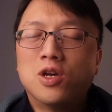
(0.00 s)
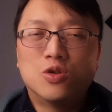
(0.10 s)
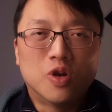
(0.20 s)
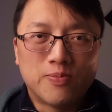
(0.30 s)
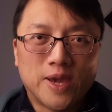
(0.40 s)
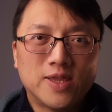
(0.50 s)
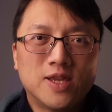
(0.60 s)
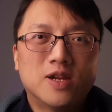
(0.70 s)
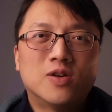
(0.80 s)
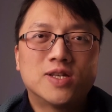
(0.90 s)
to obey
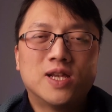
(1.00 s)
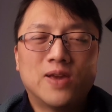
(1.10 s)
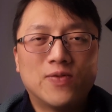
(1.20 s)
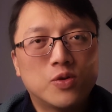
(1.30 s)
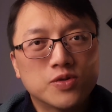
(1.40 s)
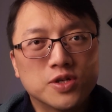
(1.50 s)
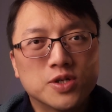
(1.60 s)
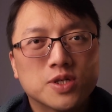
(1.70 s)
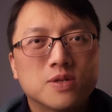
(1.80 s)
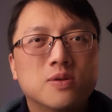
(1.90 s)
their slave
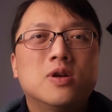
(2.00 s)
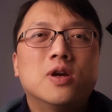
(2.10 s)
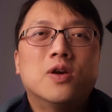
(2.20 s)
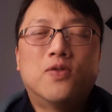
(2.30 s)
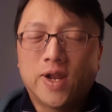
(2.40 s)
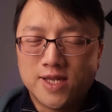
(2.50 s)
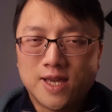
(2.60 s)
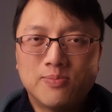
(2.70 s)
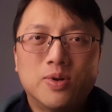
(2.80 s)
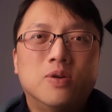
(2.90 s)
owners. For
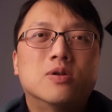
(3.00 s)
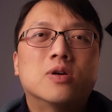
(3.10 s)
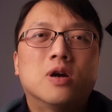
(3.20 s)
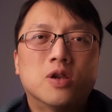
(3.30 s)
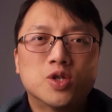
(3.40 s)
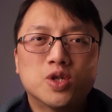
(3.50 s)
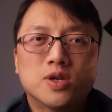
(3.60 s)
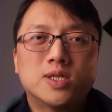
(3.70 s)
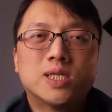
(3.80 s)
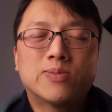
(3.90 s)
example,
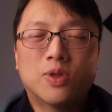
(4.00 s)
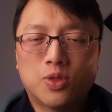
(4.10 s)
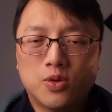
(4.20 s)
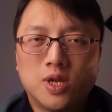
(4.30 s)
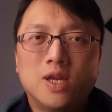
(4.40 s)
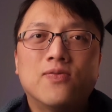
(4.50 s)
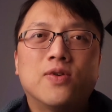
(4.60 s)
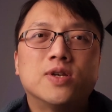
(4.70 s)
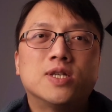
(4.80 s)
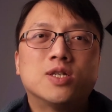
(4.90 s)
Colossians chapter 3
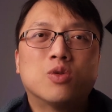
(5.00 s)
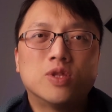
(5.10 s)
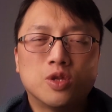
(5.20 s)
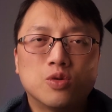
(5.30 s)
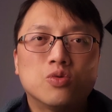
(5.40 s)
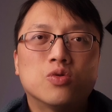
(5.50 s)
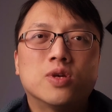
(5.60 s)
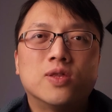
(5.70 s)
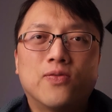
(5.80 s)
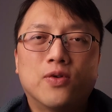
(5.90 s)
verses 22 to
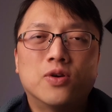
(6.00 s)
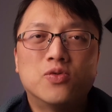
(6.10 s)
24